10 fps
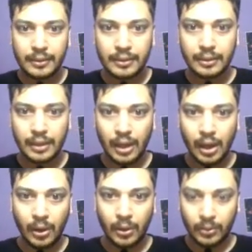
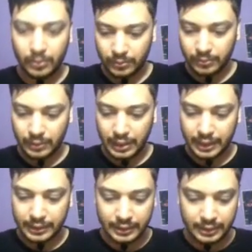Now
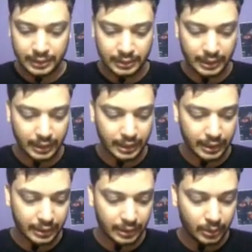let's say
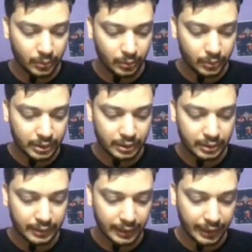use
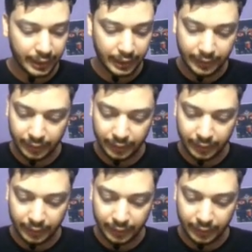state,